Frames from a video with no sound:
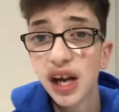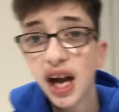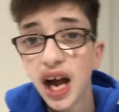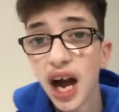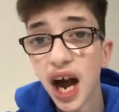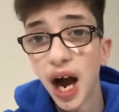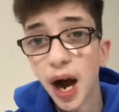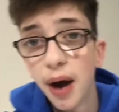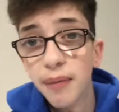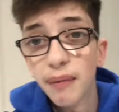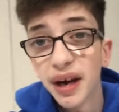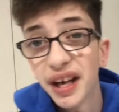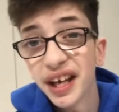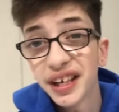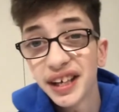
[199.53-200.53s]
And
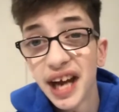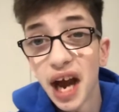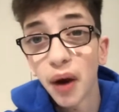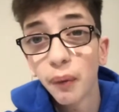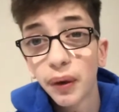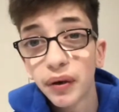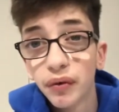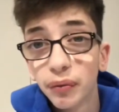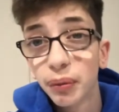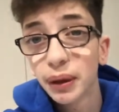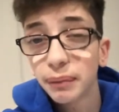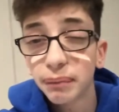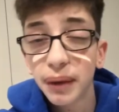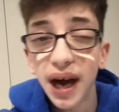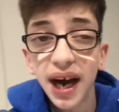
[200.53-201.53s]
then, yeah, we will be
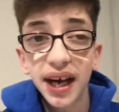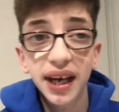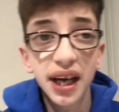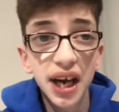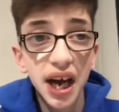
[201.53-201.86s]
back